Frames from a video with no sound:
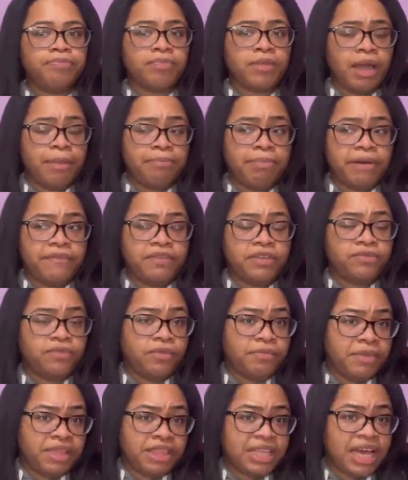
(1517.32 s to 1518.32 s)
and Buffy's
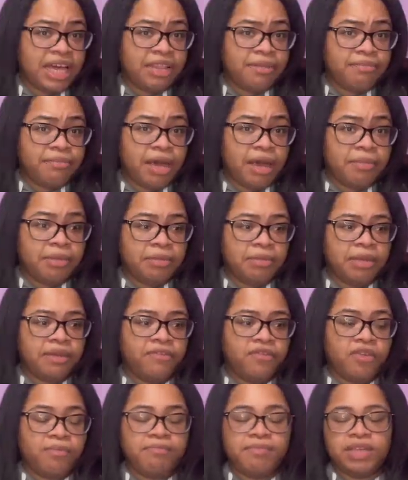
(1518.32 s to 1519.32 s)
from
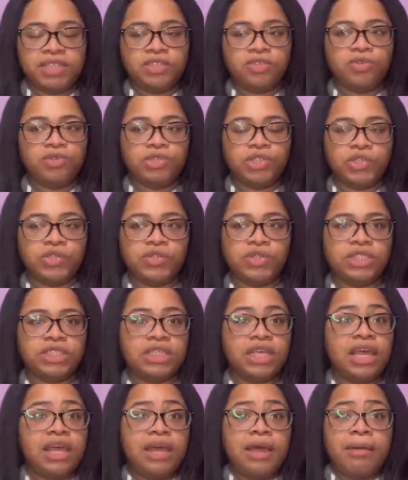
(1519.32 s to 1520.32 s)
from mystical source.
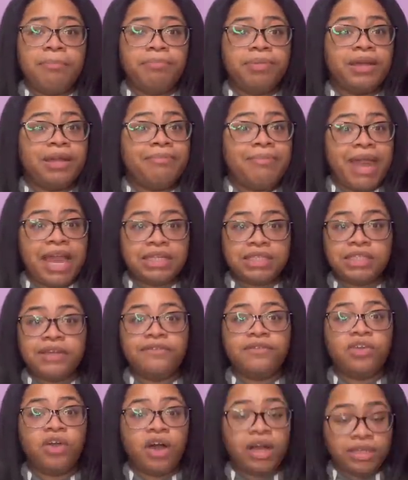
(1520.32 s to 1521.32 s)
But imagine
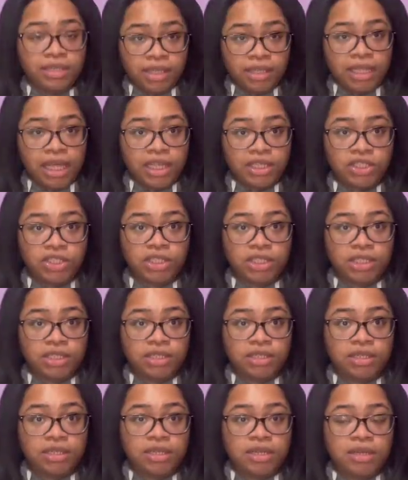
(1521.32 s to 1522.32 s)
if Dawn did that shit.
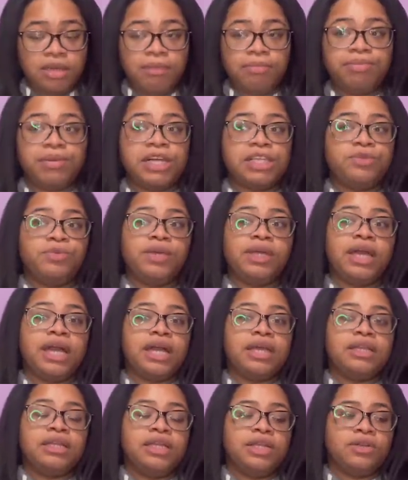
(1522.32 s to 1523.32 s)
Plus we
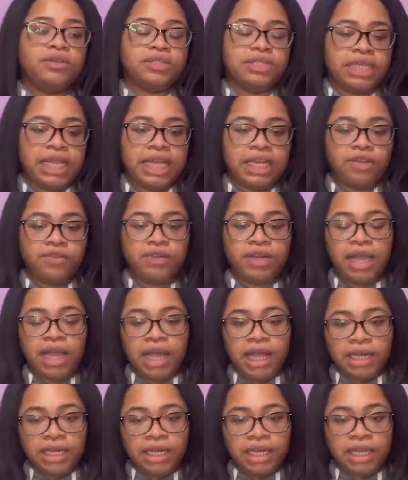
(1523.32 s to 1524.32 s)
got, Xander and
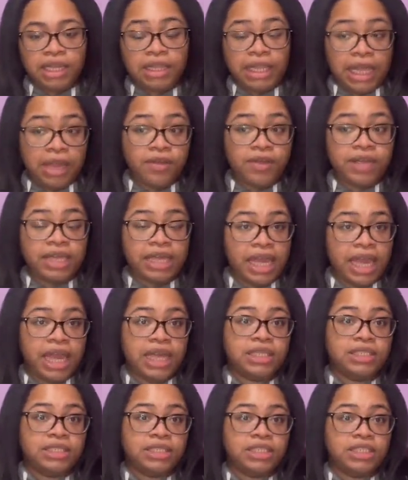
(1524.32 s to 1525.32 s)
Anya, they're
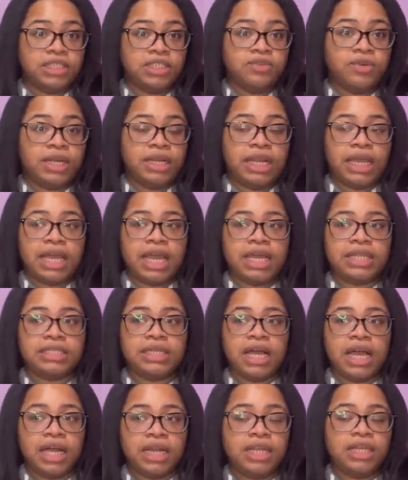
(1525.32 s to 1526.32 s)
engaged still. And I guess
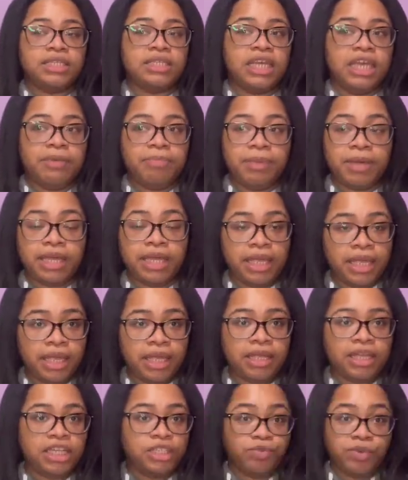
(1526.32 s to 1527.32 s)
Anya's keeping it
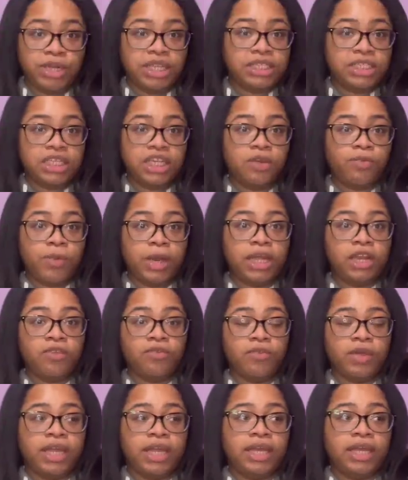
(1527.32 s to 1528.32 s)
hidden because we didn't see a wedding
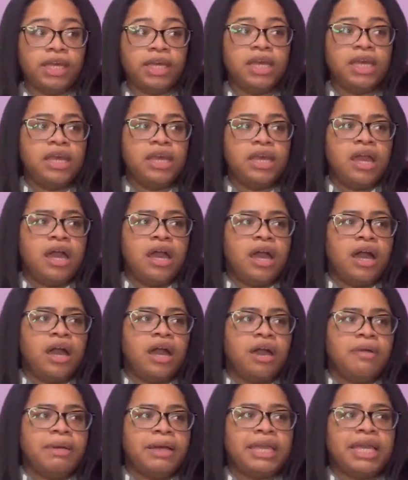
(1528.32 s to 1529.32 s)
ring.
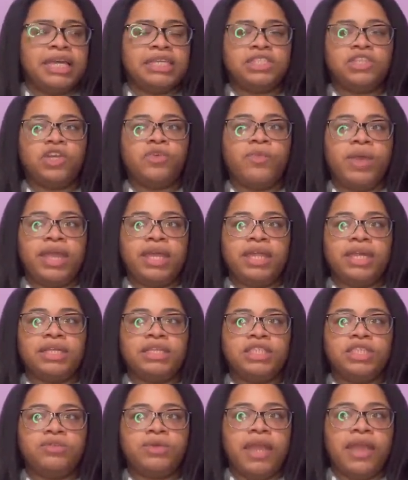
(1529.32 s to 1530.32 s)
I guess they're waiting
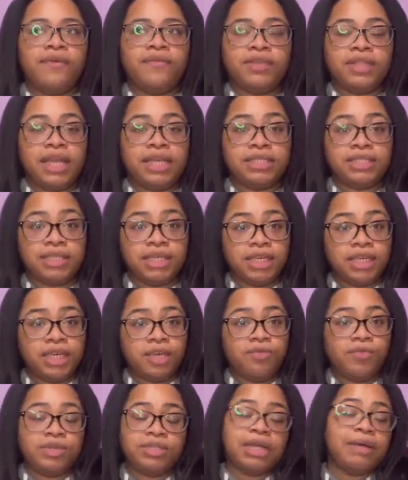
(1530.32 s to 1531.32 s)
until everything's
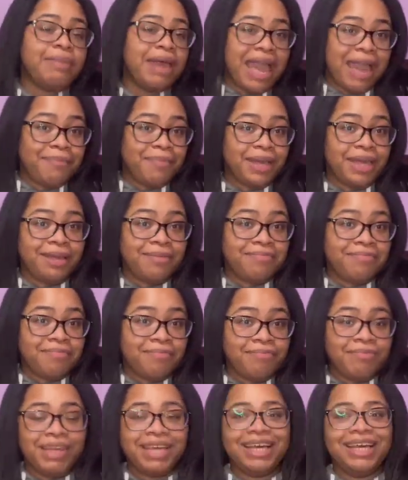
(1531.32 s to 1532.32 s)
good, which I'm happy
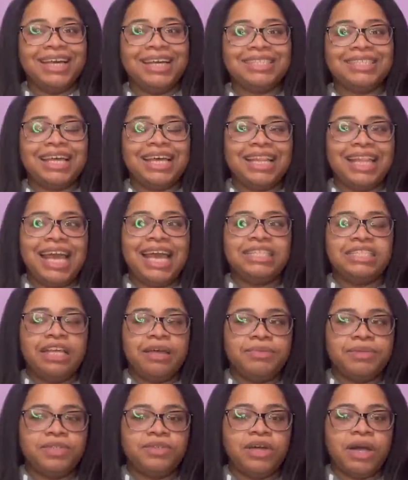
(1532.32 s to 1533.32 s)
because last
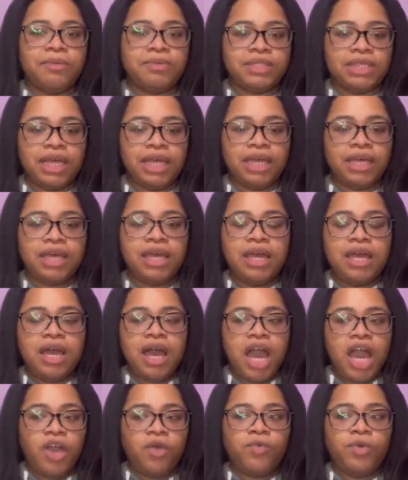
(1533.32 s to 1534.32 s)
episode I was like,
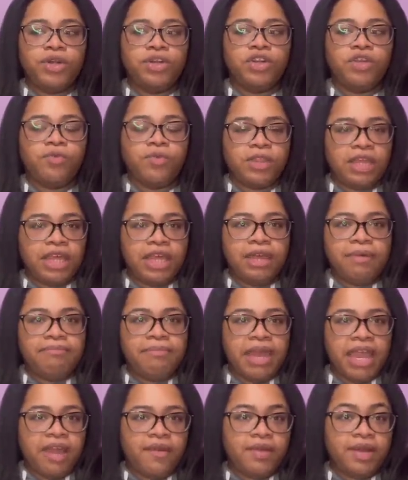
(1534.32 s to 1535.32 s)
I wonder will they get
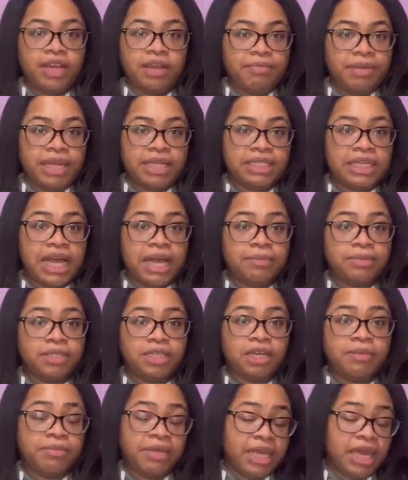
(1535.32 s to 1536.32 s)
married and it'd be a time
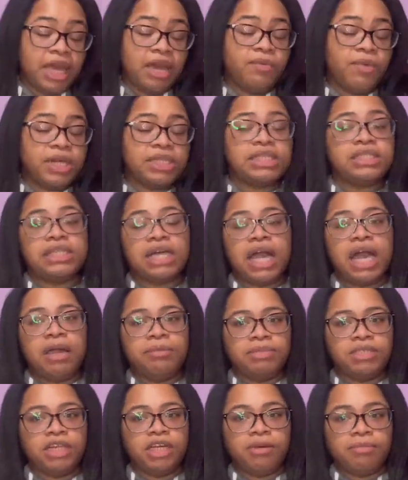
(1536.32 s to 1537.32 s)
jump. Yeah, it was a
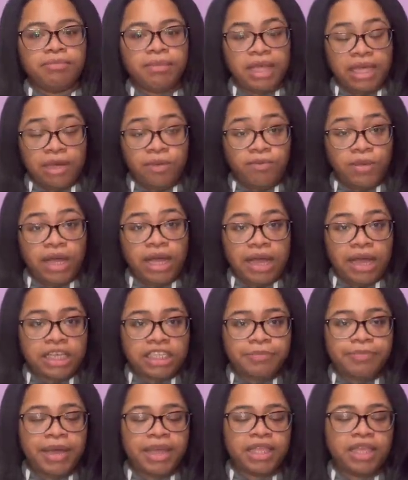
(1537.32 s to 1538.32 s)
time jump, like I
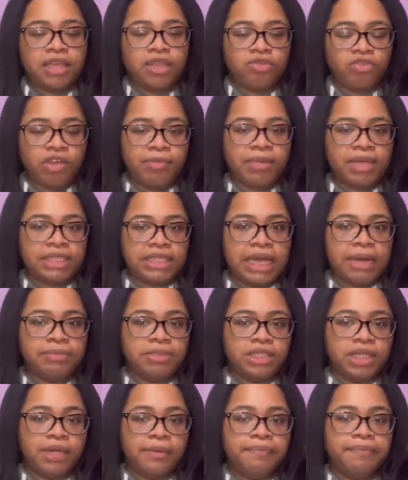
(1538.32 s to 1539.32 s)
expected, a 3-month time
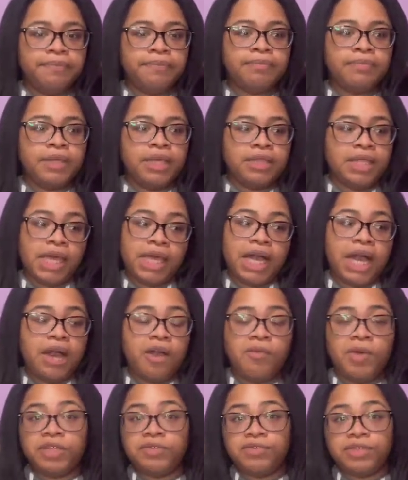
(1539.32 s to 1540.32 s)
jump, like how
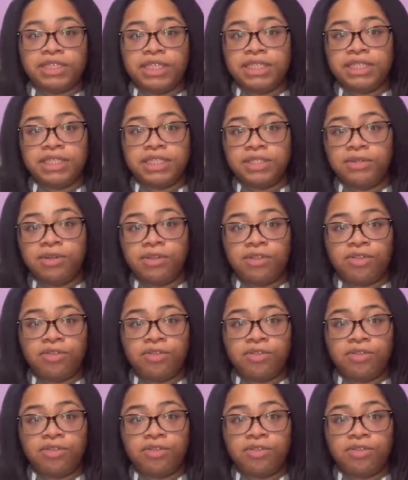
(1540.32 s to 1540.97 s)
it was for season one